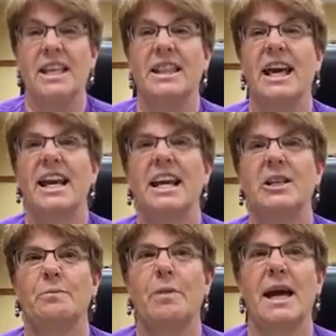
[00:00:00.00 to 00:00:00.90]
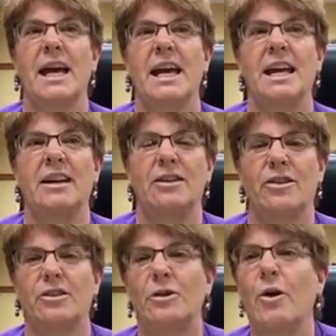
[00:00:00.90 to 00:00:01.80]
that has been
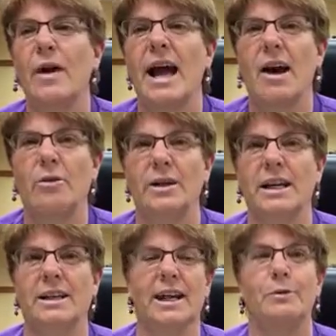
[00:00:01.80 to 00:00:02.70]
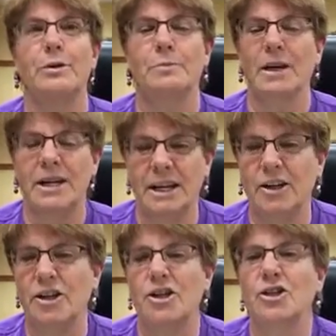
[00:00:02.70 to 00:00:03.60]
thrown out and like was buried
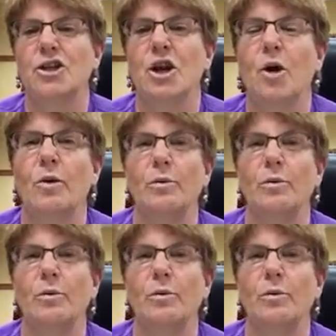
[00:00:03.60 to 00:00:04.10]
under the snow,